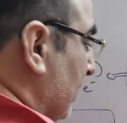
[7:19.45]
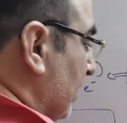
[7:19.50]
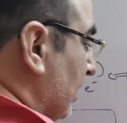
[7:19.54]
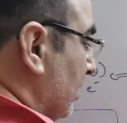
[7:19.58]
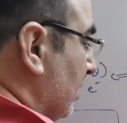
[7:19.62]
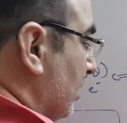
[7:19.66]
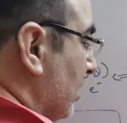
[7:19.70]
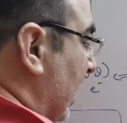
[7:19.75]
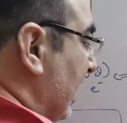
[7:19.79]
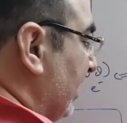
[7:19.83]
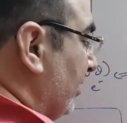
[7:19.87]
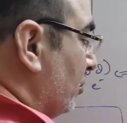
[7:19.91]

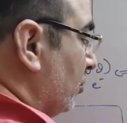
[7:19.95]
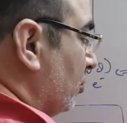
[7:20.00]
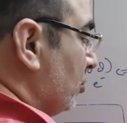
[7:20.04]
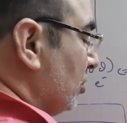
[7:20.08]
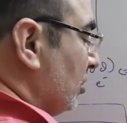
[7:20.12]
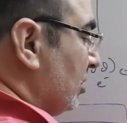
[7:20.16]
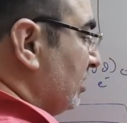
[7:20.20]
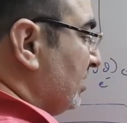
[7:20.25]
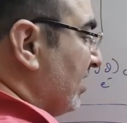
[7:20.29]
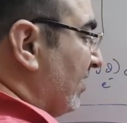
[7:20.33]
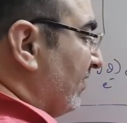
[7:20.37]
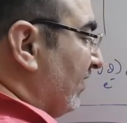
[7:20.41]

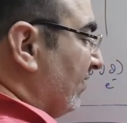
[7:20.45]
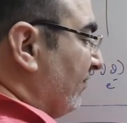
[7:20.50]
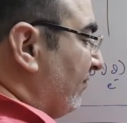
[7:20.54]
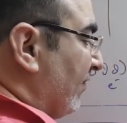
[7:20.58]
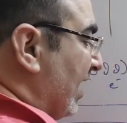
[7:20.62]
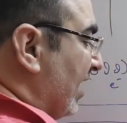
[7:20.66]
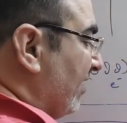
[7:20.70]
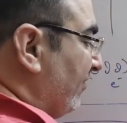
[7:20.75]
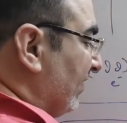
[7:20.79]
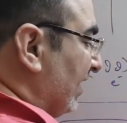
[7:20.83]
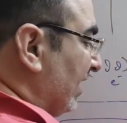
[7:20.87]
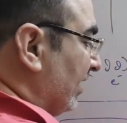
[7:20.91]
Nitrogen is having
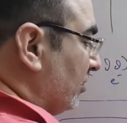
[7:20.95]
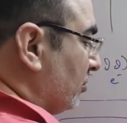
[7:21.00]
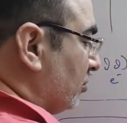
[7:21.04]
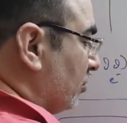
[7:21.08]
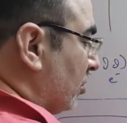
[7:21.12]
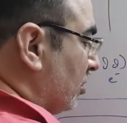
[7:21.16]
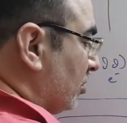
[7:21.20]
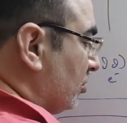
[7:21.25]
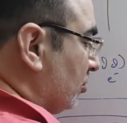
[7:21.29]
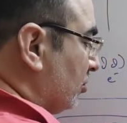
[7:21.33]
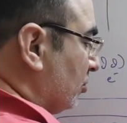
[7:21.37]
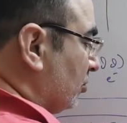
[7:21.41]
5
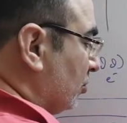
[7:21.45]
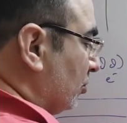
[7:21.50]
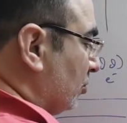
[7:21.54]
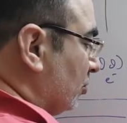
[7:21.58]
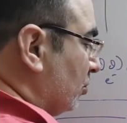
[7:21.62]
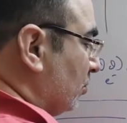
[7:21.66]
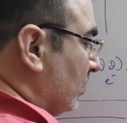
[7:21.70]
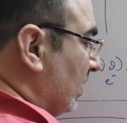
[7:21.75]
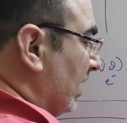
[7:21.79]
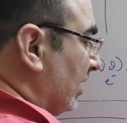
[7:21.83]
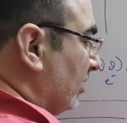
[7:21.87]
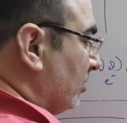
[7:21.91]
electrons, so
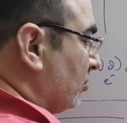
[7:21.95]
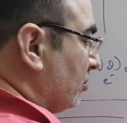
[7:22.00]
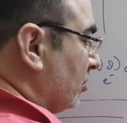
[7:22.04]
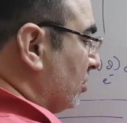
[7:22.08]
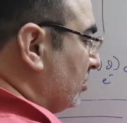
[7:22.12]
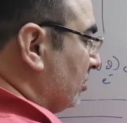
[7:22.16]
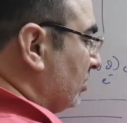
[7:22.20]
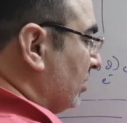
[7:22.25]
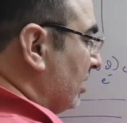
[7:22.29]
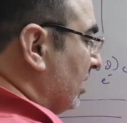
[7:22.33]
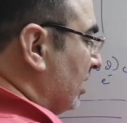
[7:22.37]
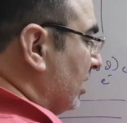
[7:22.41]
2
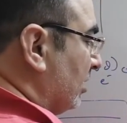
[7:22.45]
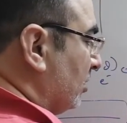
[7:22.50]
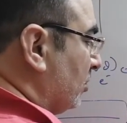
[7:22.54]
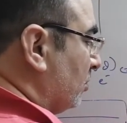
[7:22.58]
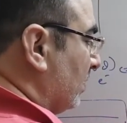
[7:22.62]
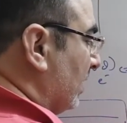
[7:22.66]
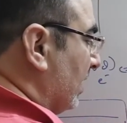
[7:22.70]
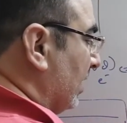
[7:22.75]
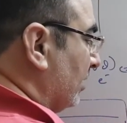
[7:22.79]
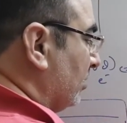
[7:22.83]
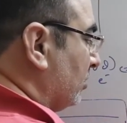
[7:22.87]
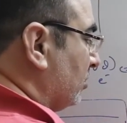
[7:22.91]
electrons here,
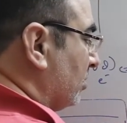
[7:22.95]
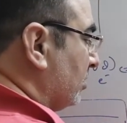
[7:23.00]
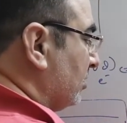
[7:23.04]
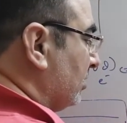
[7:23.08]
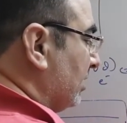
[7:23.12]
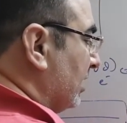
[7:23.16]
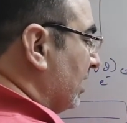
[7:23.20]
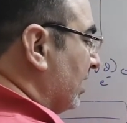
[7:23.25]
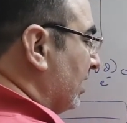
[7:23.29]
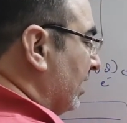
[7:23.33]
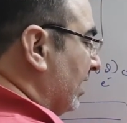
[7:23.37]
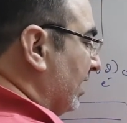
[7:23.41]
2 electrons
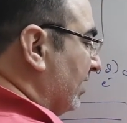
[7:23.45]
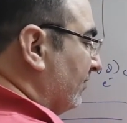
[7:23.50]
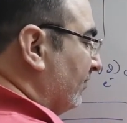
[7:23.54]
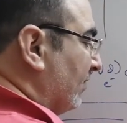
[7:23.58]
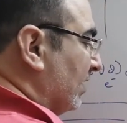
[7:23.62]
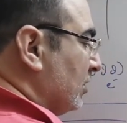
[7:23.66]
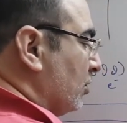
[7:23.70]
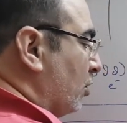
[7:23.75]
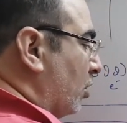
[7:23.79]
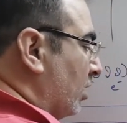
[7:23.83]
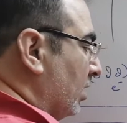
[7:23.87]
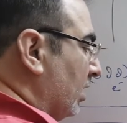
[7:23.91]
here, and
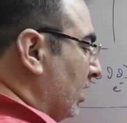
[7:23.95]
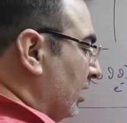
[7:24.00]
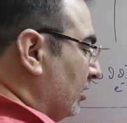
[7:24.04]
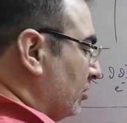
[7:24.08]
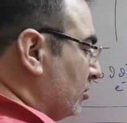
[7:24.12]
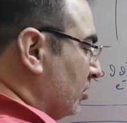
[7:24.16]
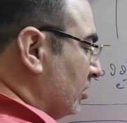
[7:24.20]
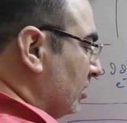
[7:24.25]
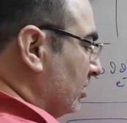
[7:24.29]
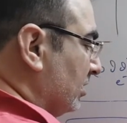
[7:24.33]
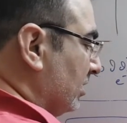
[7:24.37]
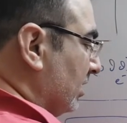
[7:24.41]
1 odd
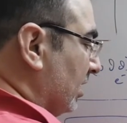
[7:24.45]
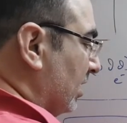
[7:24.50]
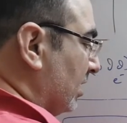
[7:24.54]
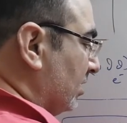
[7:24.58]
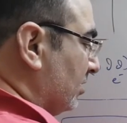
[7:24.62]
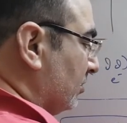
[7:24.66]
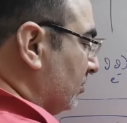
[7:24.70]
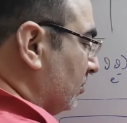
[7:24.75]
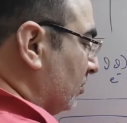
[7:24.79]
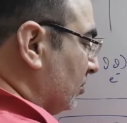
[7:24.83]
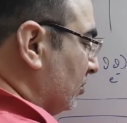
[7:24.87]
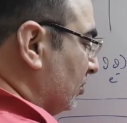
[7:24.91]
electron is
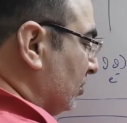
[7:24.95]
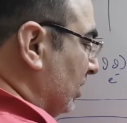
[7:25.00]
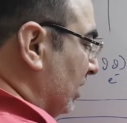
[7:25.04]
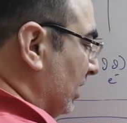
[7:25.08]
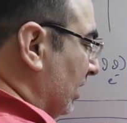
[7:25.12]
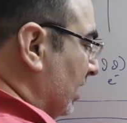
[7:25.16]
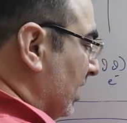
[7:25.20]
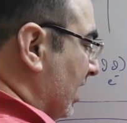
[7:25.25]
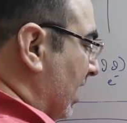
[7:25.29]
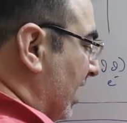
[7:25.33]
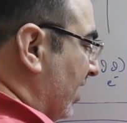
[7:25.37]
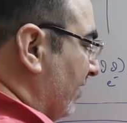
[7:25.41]
here. So
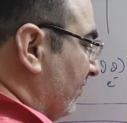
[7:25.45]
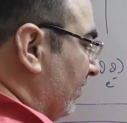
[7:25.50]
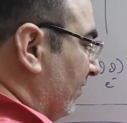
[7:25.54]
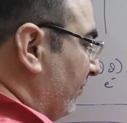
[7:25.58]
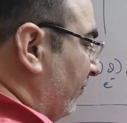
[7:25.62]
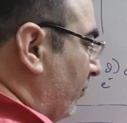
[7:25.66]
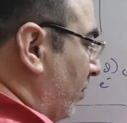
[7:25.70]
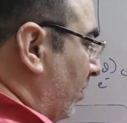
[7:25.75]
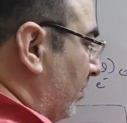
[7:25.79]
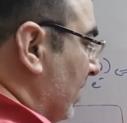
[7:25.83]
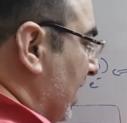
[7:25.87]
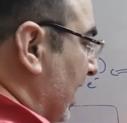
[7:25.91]
see, I will
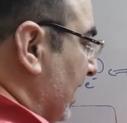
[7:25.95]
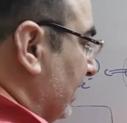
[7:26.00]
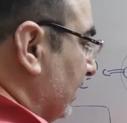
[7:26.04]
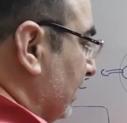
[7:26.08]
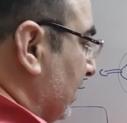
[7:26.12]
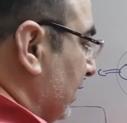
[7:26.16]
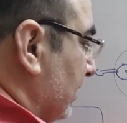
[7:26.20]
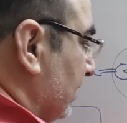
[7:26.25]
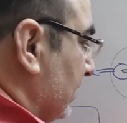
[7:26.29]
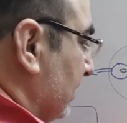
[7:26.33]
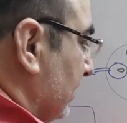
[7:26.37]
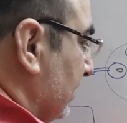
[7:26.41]
form like
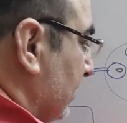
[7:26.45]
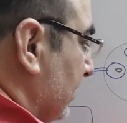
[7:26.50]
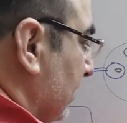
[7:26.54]
this.